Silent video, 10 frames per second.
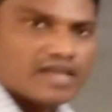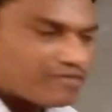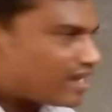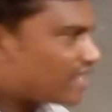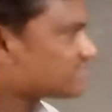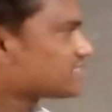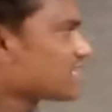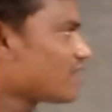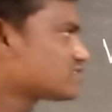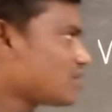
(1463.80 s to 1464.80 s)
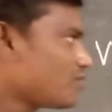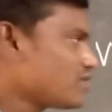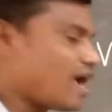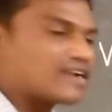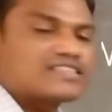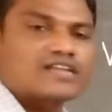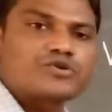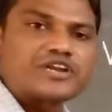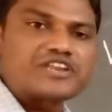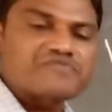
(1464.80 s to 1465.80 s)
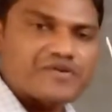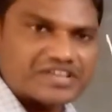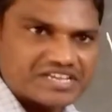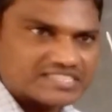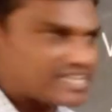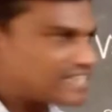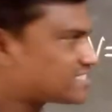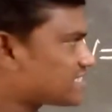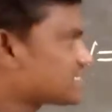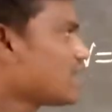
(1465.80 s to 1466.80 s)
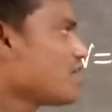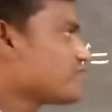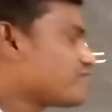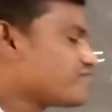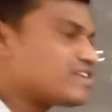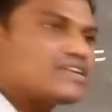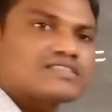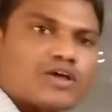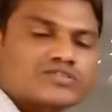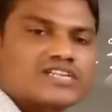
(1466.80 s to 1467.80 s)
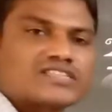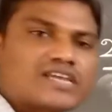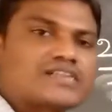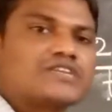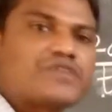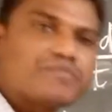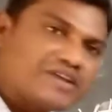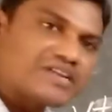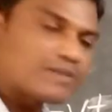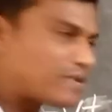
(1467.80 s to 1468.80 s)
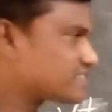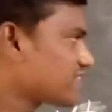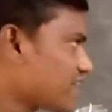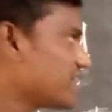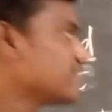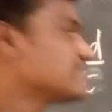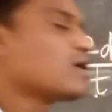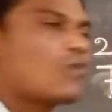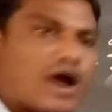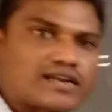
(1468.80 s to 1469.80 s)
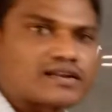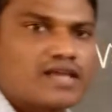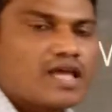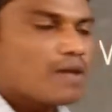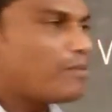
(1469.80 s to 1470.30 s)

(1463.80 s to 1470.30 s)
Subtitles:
Velocity of sound at the 25 degrees Celsius, 15,031 meters per second in the water.